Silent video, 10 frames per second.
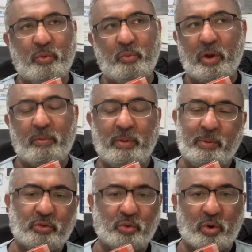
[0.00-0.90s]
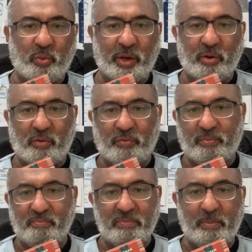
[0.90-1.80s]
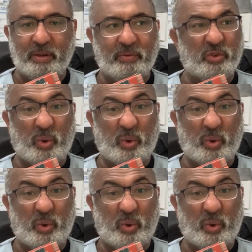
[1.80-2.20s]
weren't maybe so aware of maybe even